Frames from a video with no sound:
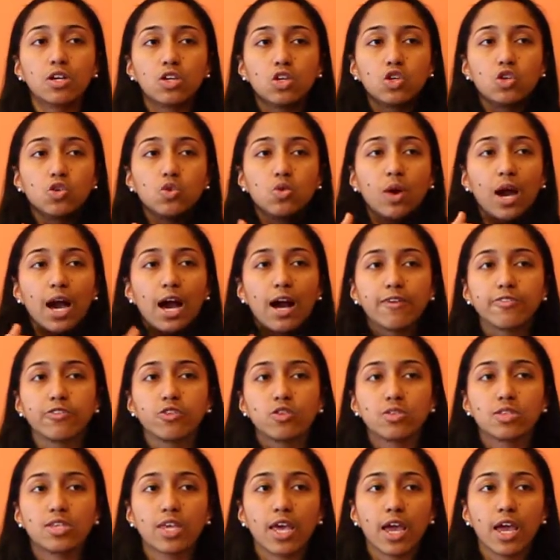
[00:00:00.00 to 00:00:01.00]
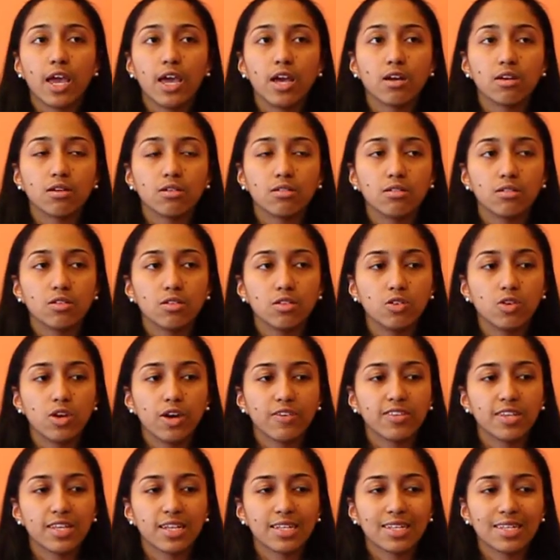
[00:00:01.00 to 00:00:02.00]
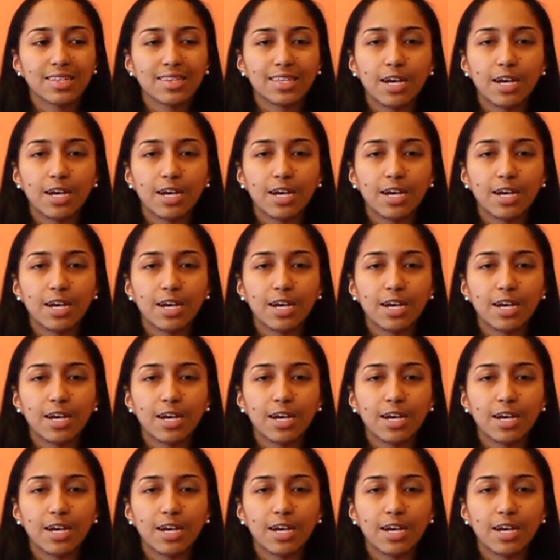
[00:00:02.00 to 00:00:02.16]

you have to take the